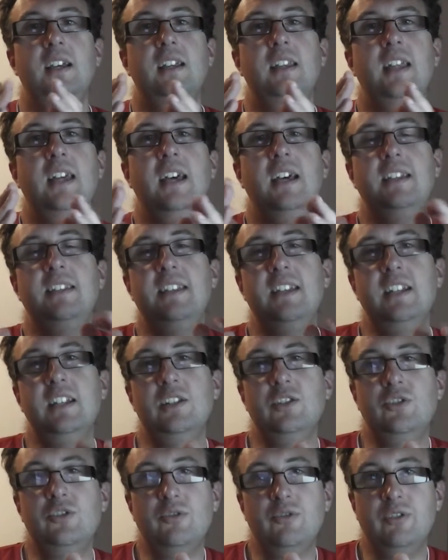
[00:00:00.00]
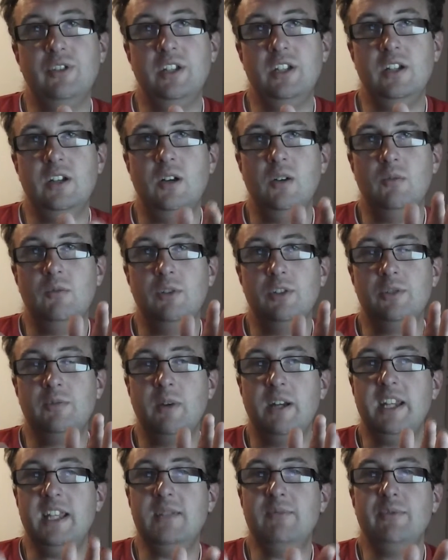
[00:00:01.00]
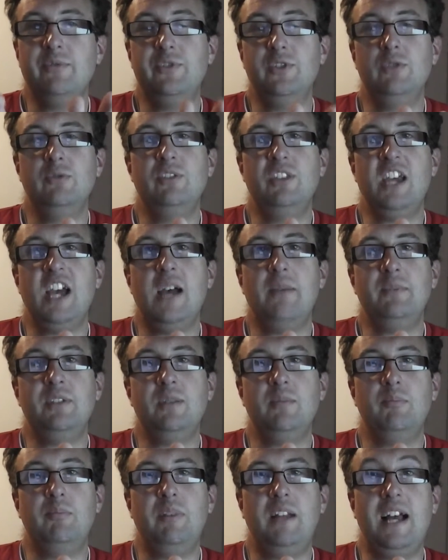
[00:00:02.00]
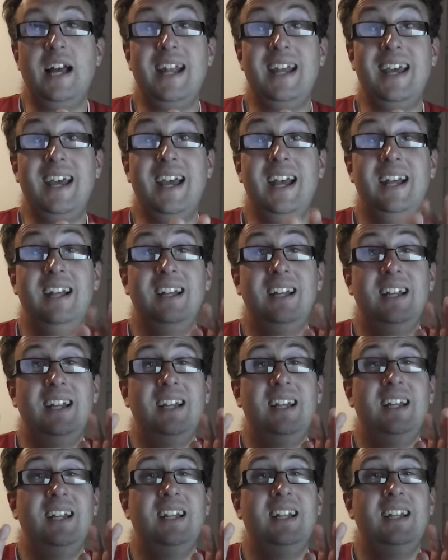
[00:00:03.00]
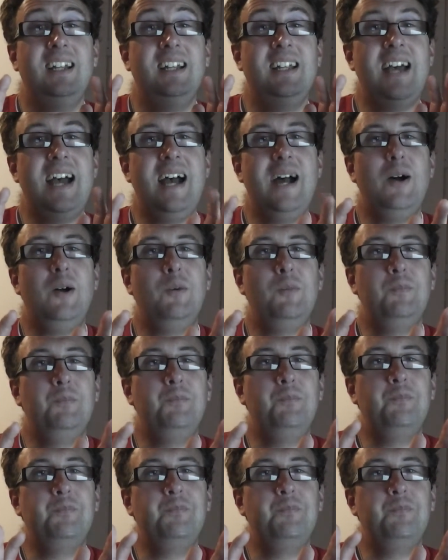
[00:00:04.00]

that I did enjoy was when he reviewed Captain Planet. Now,